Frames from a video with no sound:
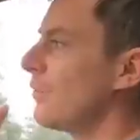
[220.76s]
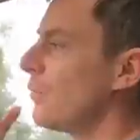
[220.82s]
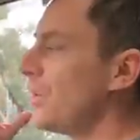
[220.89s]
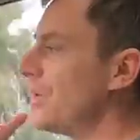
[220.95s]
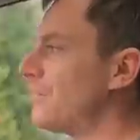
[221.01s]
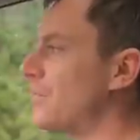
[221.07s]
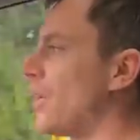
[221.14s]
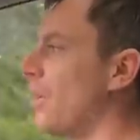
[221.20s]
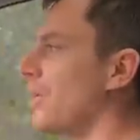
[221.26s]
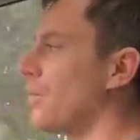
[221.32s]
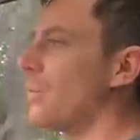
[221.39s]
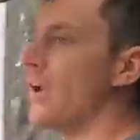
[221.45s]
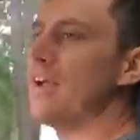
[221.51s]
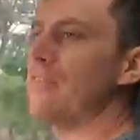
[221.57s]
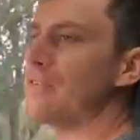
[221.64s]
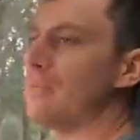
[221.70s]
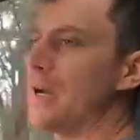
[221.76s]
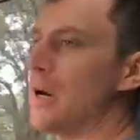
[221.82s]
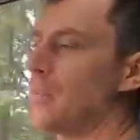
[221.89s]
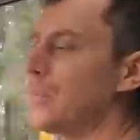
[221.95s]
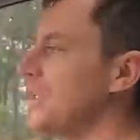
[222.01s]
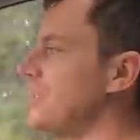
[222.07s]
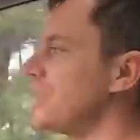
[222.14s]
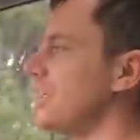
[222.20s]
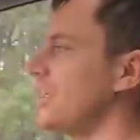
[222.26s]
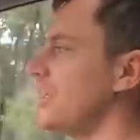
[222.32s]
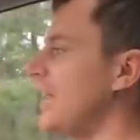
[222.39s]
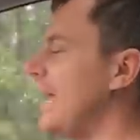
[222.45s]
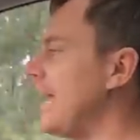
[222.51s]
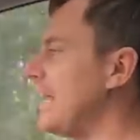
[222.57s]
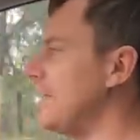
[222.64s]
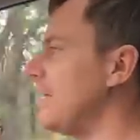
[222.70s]
we've gone away from LPG.
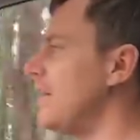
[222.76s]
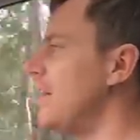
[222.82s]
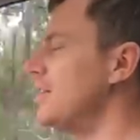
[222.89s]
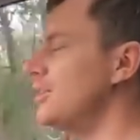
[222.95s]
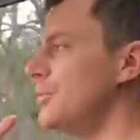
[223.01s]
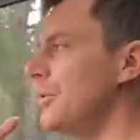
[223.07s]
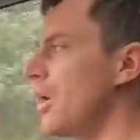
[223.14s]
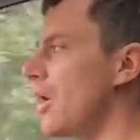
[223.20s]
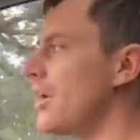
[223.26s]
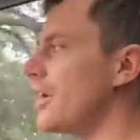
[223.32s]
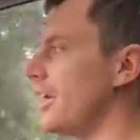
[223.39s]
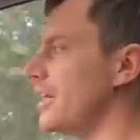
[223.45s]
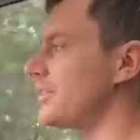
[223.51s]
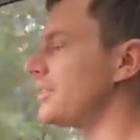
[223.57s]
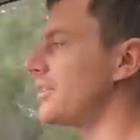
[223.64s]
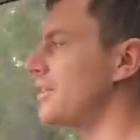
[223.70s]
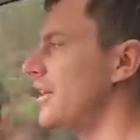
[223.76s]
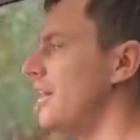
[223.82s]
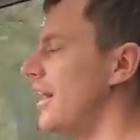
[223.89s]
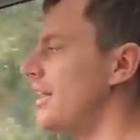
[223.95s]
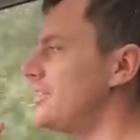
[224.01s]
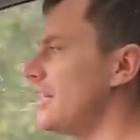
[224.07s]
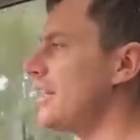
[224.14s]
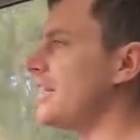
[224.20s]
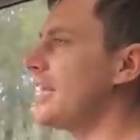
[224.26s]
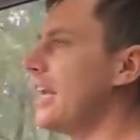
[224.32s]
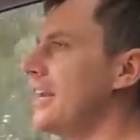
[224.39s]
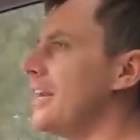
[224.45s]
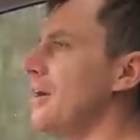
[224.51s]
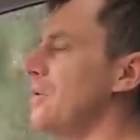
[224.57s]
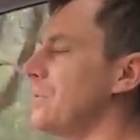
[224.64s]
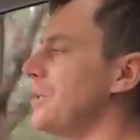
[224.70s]
And to be honest, a
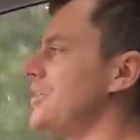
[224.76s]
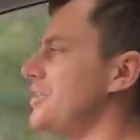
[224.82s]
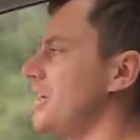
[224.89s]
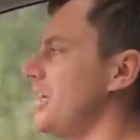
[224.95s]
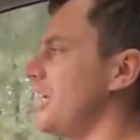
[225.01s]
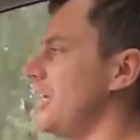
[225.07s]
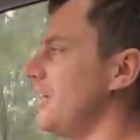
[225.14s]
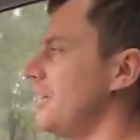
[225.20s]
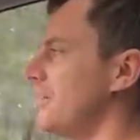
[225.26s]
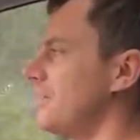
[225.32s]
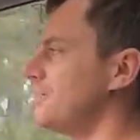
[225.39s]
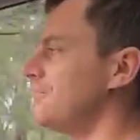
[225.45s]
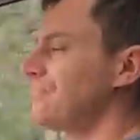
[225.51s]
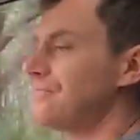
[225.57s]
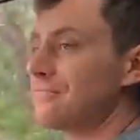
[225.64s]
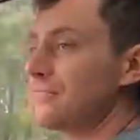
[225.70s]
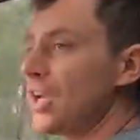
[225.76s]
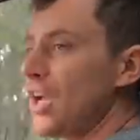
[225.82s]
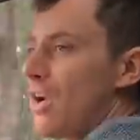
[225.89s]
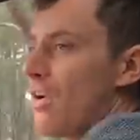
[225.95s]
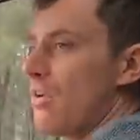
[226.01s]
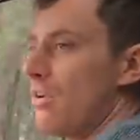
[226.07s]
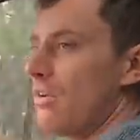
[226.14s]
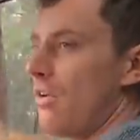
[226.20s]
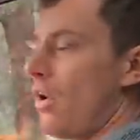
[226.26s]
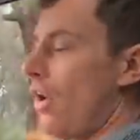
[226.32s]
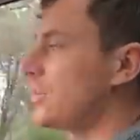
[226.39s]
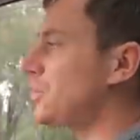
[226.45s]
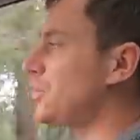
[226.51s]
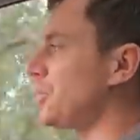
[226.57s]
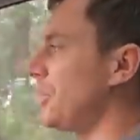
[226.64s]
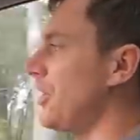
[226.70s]
dedicated LPG
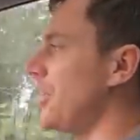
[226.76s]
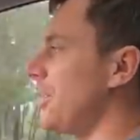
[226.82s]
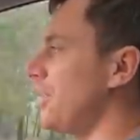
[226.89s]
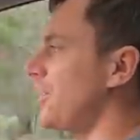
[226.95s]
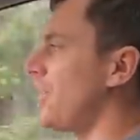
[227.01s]
Australian